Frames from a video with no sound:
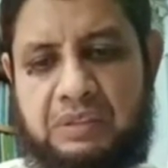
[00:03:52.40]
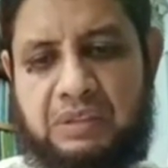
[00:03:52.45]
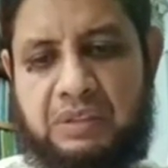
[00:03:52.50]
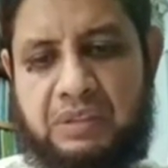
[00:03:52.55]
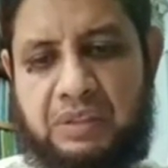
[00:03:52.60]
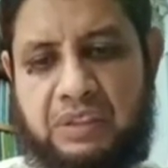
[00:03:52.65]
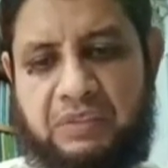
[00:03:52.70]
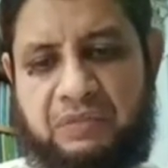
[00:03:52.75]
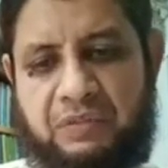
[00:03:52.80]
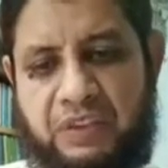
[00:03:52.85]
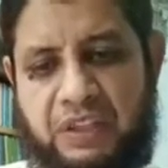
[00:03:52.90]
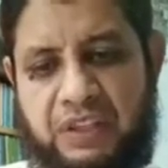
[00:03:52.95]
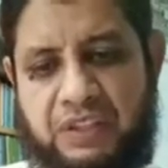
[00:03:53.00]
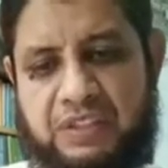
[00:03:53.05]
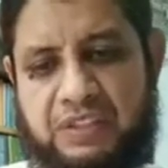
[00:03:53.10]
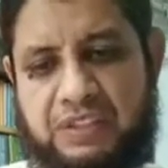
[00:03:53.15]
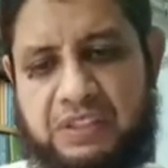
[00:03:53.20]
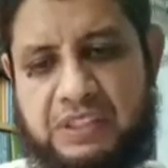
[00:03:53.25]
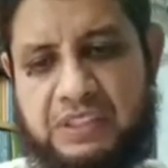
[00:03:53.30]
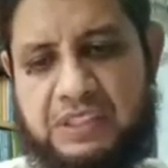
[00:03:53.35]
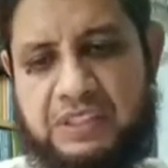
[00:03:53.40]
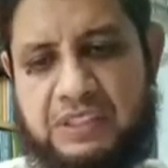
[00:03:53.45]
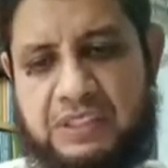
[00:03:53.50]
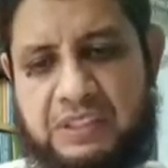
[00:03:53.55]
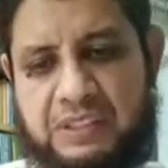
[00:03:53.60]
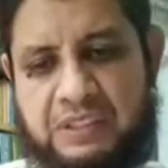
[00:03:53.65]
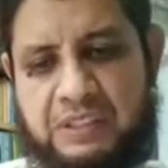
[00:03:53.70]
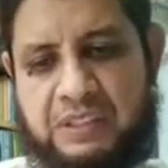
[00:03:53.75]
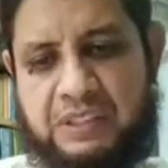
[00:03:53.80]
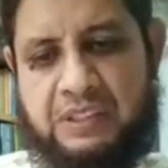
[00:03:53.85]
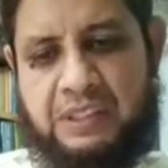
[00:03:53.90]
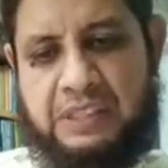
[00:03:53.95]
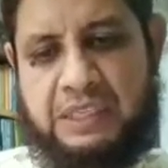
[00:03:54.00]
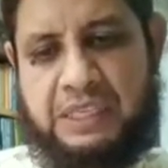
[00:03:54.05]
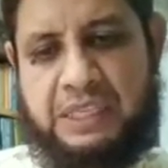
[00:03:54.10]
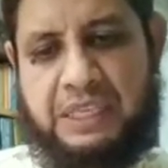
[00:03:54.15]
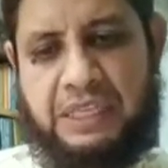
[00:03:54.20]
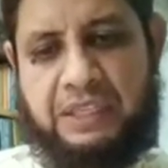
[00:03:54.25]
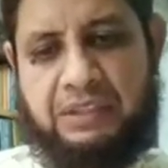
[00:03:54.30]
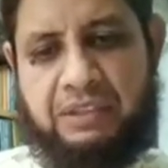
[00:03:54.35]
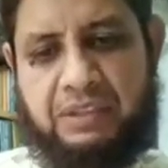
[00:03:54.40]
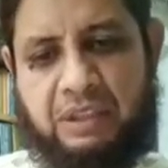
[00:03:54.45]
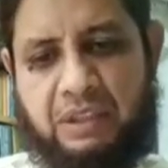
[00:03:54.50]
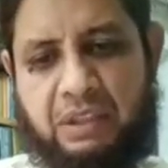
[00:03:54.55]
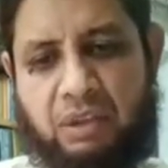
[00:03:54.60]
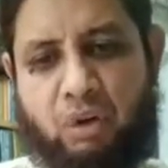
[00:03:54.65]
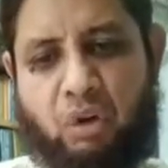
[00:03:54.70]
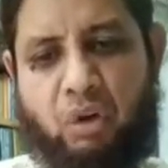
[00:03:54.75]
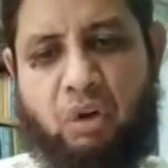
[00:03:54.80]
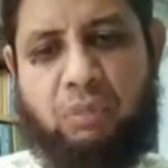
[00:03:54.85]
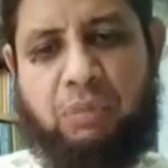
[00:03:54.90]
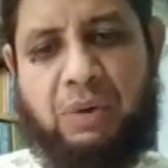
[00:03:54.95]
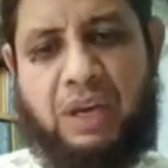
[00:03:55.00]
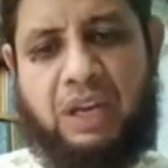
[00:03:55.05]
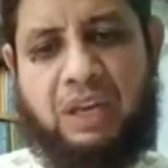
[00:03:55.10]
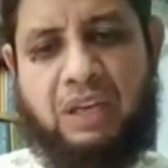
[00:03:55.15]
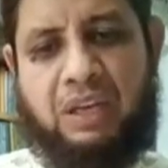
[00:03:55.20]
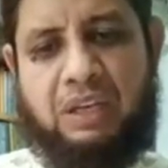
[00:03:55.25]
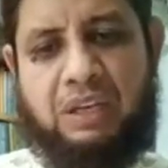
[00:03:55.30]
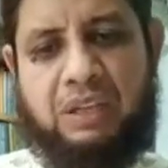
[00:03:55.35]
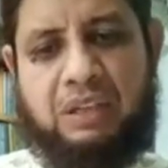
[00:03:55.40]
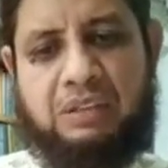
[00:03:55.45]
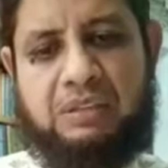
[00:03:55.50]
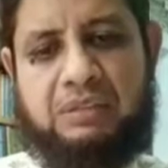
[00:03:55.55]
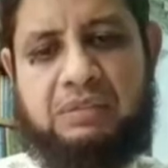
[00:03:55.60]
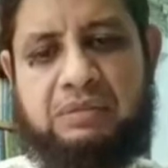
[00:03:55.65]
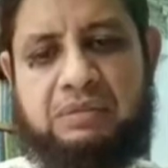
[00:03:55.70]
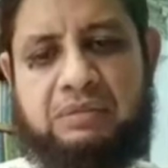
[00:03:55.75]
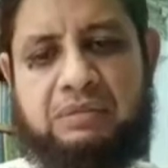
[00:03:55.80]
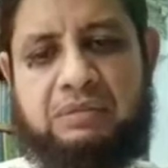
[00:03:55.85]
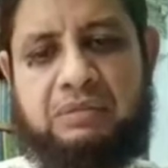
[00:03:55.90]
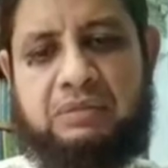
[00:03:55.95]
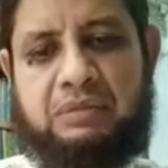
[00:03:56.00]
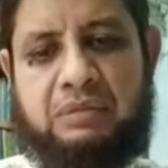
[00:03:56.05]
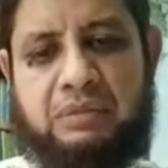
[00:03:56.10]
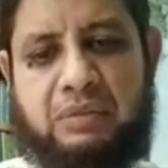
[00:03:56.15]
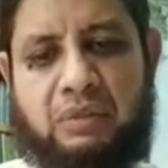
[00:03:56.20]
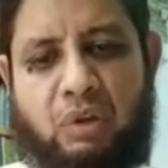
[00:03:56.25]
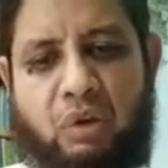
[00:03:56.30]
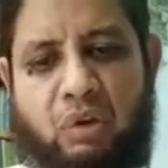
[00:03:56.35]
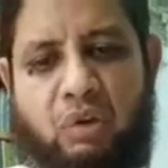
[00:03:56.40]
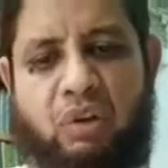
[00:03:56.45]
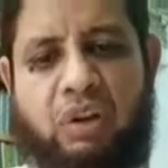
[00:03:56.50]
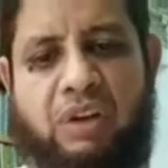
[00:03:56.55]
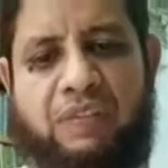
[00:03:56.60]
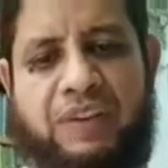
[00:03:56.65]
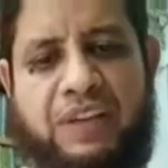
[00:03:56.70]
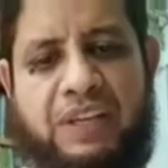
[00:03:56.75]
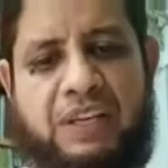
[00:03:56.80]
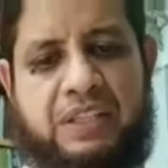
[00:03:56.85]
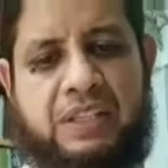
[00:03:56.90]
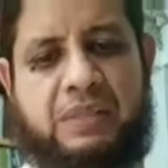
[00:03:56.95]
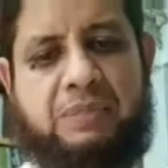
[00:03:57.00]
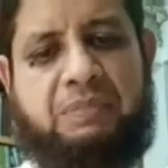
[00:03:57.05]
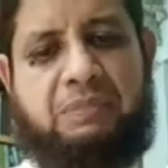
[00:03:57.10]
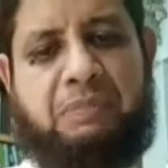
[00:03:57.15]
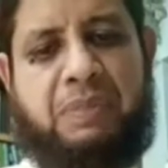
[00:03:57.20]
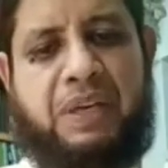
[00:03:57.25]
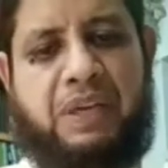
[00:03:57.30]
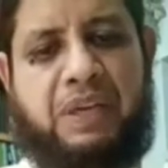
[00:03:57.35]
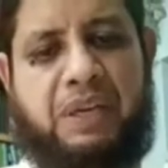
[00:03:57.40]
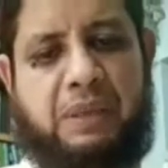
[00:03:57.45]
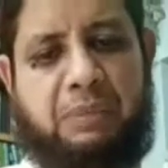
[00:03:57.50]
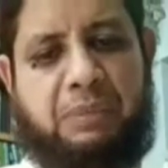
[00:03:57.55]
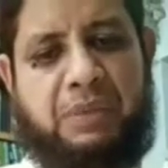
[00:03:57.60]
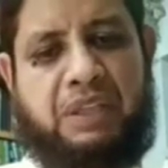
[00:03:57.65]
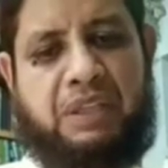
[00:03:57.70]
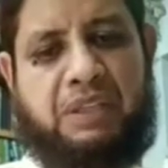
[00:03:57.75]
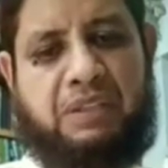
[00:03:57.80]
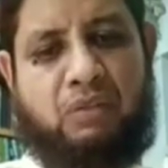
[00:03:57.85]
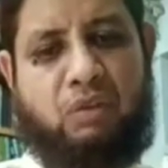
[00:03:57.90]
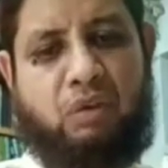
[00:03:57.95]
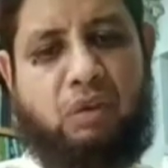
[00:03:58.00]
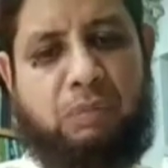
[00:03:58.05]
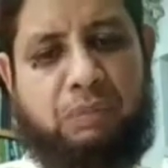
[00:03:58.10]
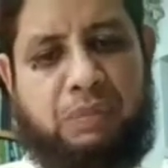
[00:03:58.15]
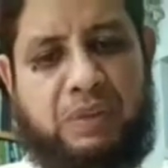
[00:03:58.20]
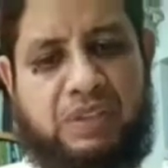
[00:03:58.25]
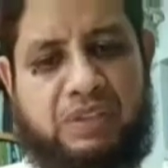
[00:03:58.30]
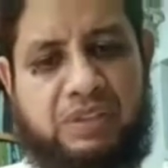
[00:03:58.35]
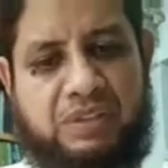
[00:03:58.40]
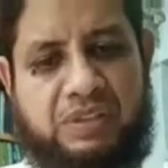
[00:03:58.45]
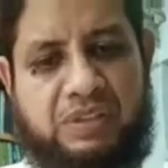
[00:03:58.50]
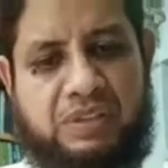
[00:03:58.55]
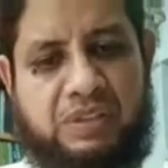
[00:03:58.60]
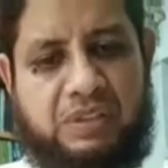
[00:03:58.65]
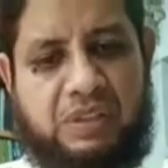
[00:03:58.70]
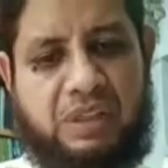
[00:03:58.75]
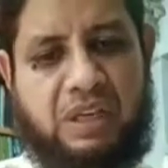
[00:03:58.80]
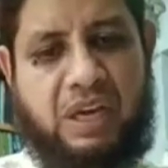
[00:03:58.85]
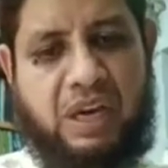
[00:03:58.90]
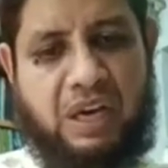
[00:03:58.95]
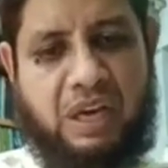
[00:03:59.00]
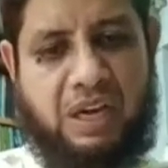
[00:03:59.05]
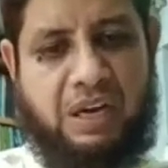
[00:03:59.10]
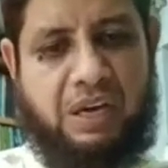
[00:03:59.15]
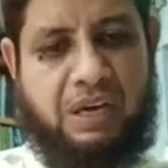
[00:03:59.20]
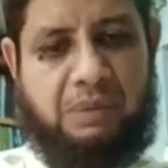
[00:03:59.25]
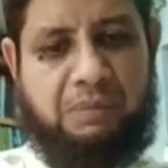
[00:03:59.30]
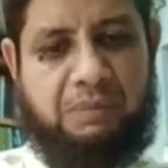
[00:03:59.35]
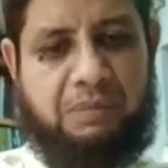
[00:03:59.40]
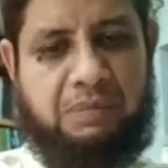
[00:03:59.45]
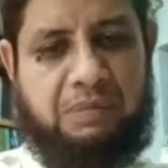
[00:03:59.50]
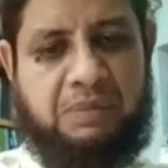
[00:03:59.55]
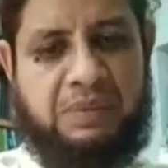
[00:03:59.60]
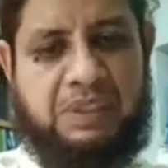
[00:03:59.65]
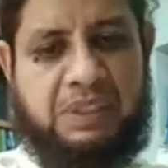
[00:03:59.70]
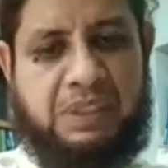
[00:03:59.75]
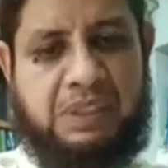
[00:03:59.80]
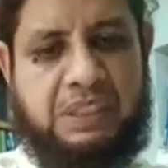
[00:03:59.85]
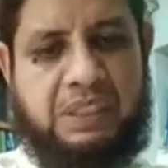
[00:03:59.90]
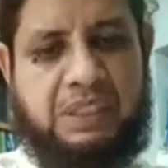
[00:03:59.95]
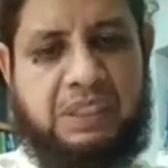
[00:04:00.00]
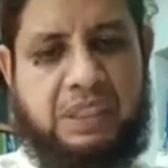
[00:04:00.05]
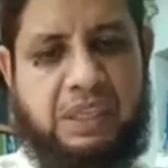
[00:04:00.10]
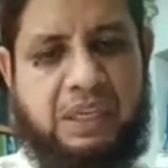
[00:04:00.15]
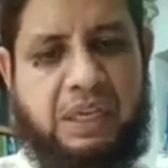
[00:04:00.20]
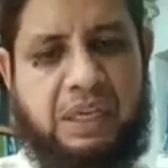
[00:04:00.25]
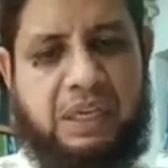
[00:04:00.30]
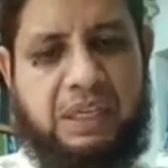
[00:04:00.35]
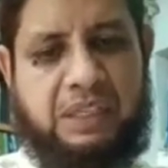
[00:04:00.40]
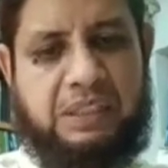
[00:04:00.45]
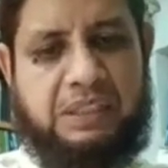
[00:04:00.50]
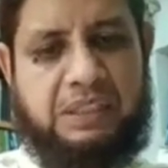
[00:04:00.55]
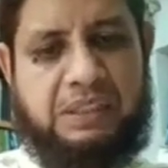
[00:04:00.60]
At first, as the global coronavirus pandemic opens up an